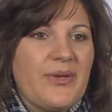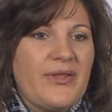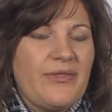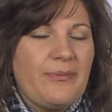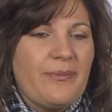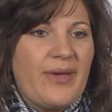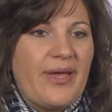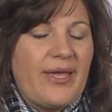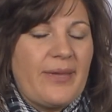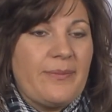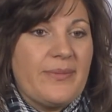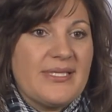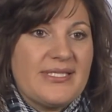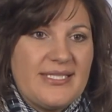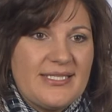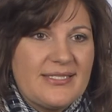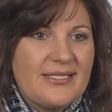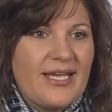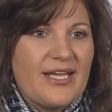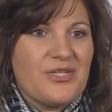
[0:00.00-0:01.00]
with my
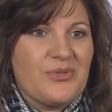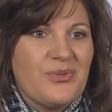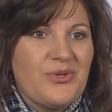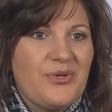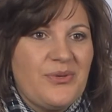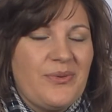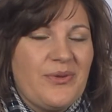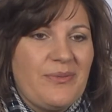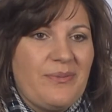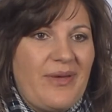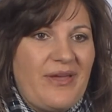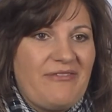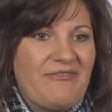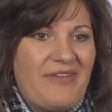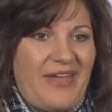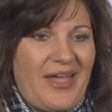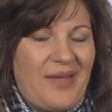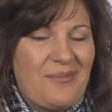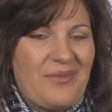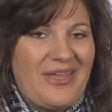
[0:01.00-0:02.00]
busy schedule with my
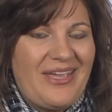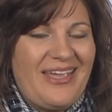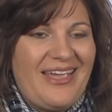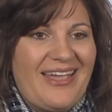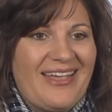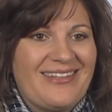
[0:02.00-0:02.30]
family